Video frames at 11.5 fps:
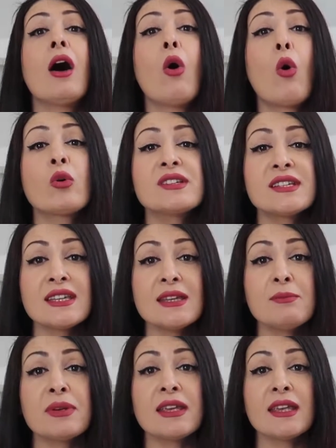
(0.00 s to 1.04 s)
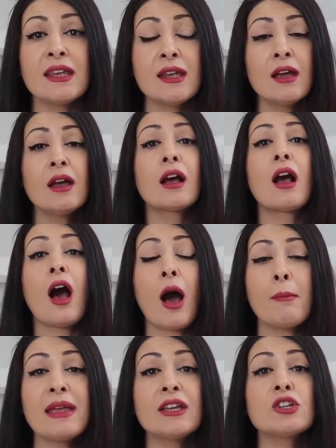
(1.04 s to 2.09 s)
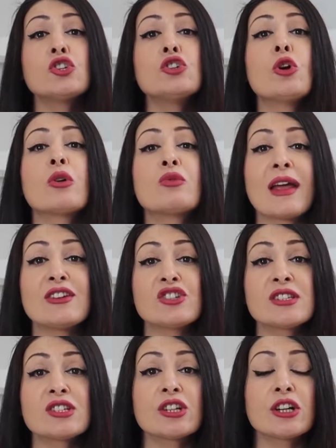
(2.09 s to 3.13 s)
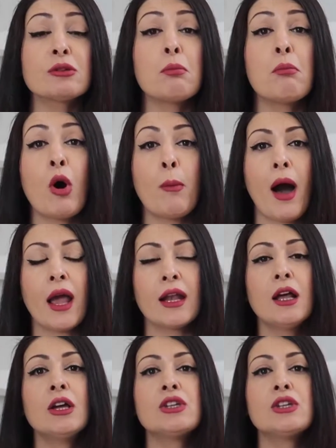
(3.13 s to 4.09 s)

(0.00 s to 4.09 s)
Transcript: OTP coming to your registered mobile,